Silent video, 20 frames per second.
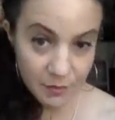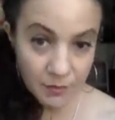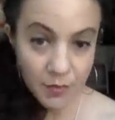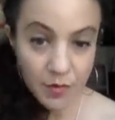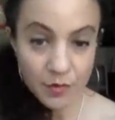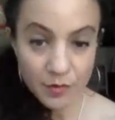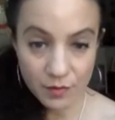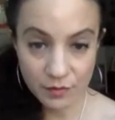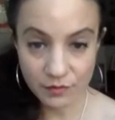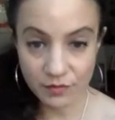
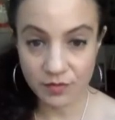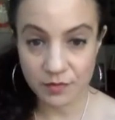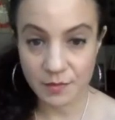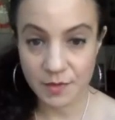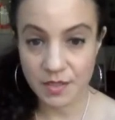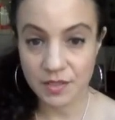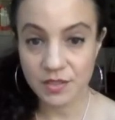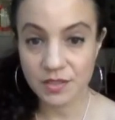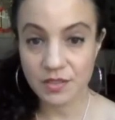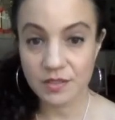more
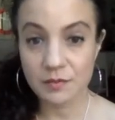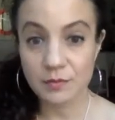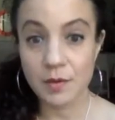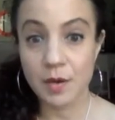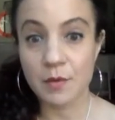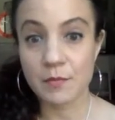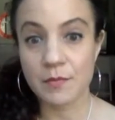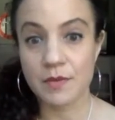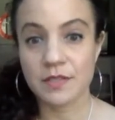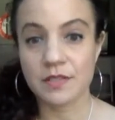information
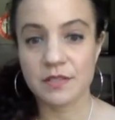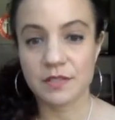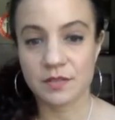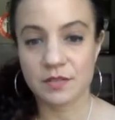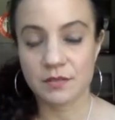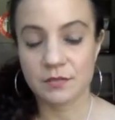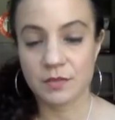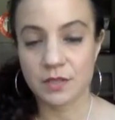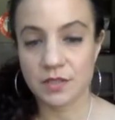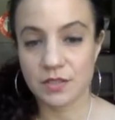about my
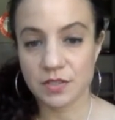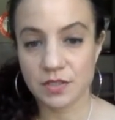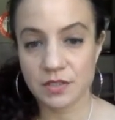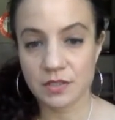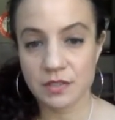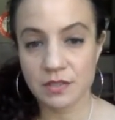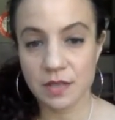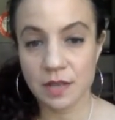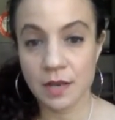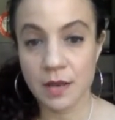
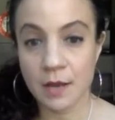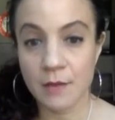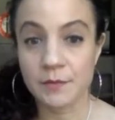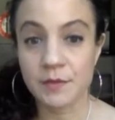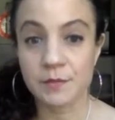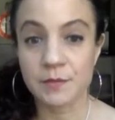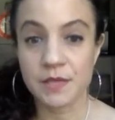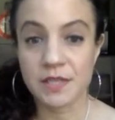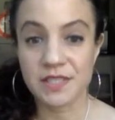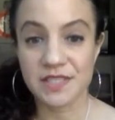situation and help me
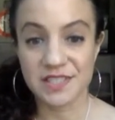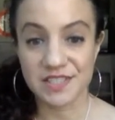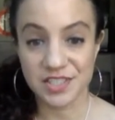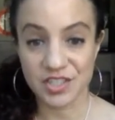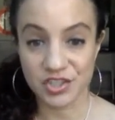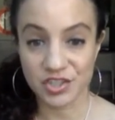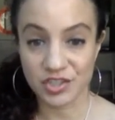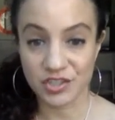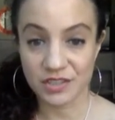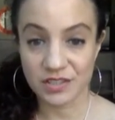make
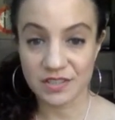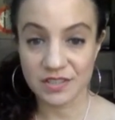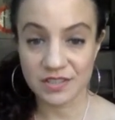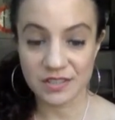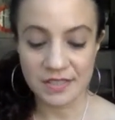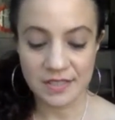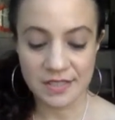decisions.